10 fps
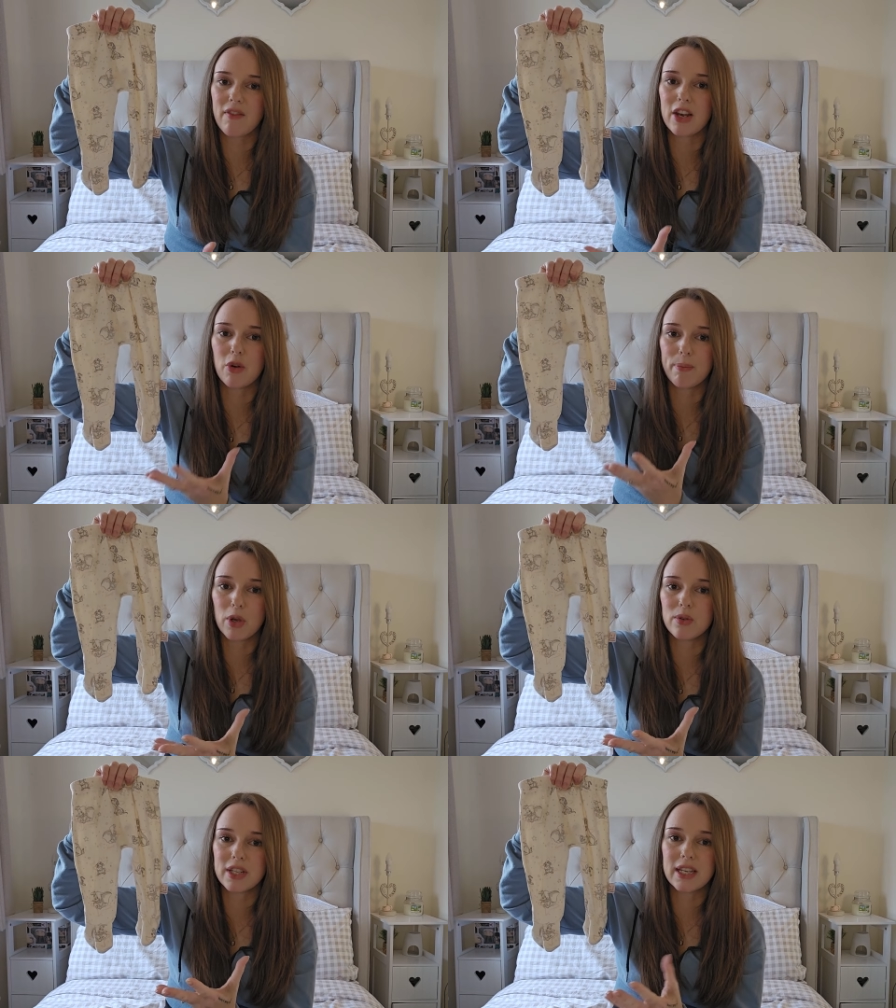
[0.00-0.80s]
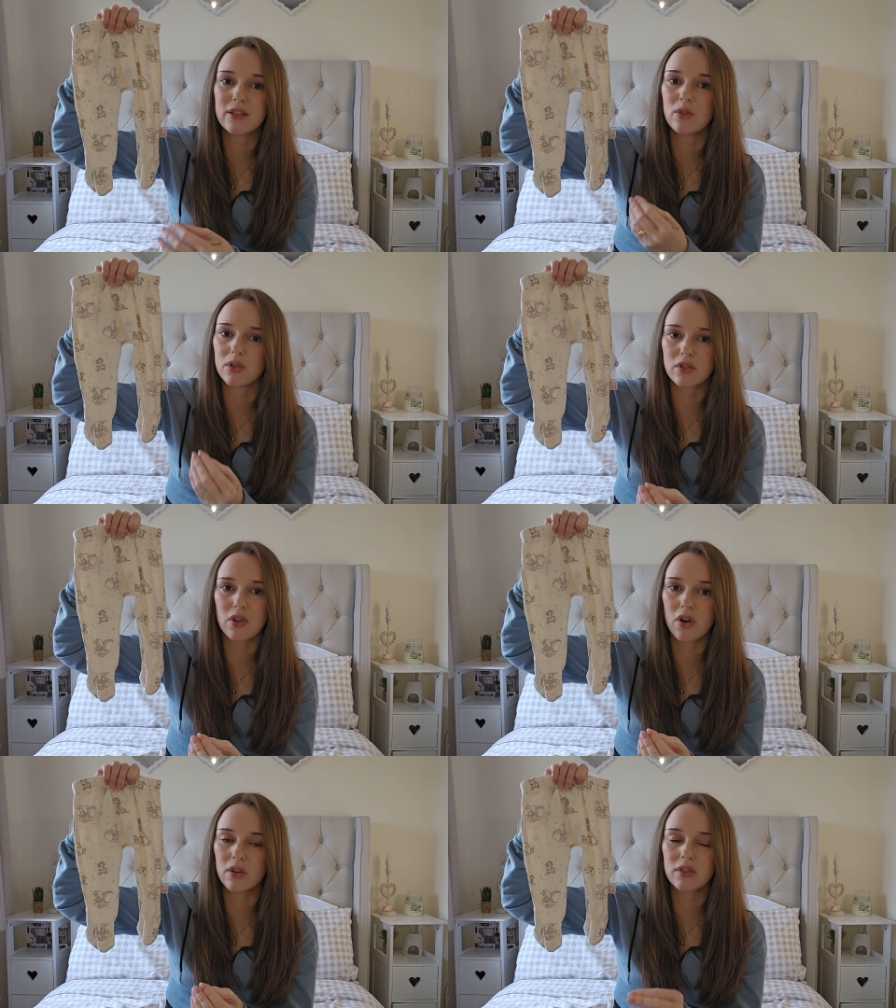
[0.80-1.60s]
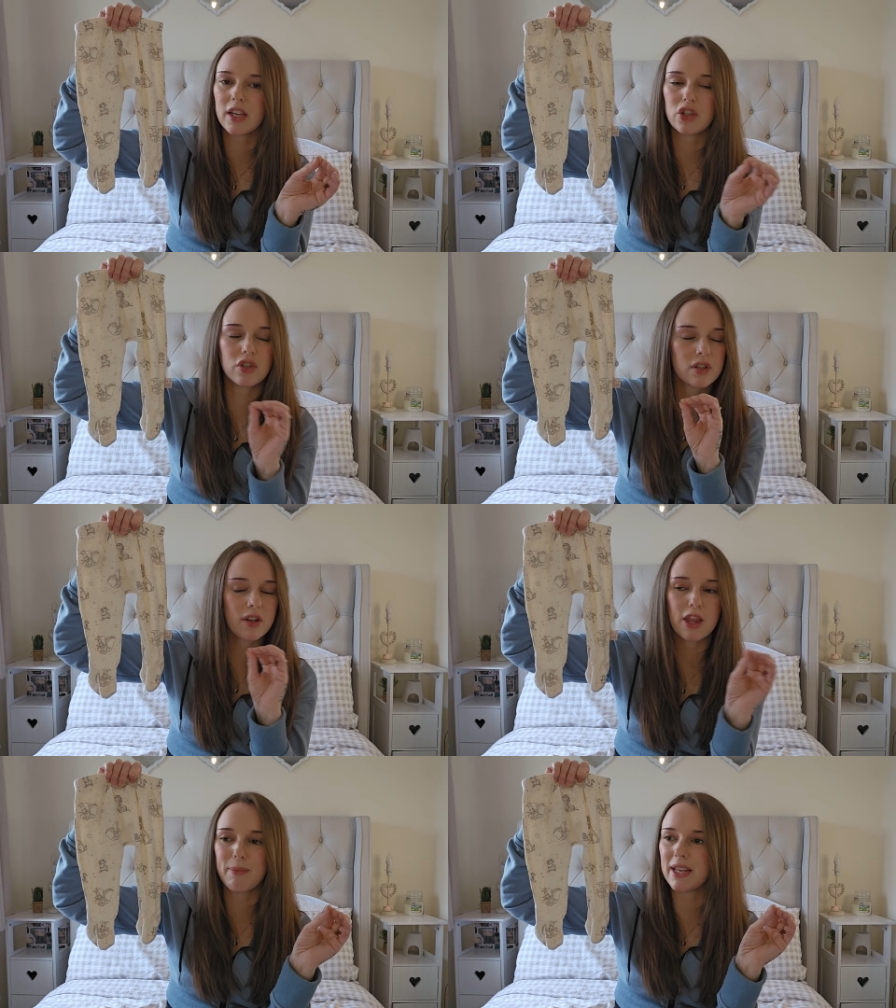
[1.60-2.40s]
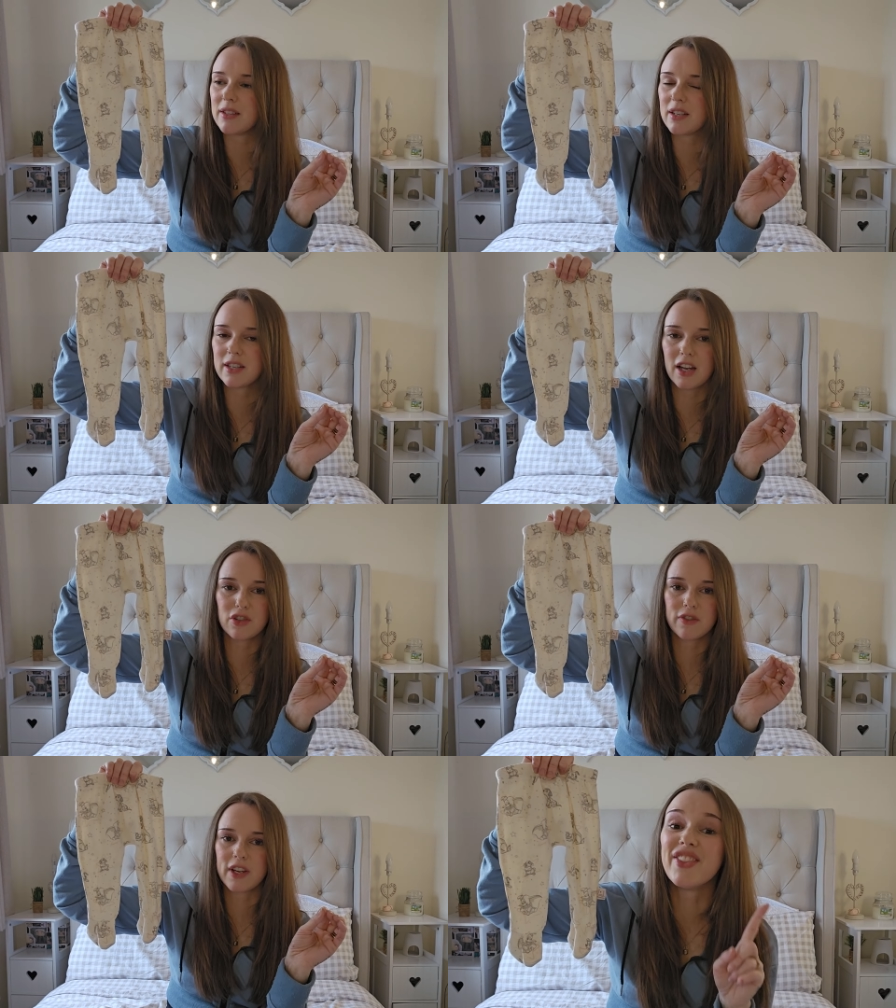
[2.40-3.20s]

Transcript: little booties or socks. It's just like the mittens catastrophe.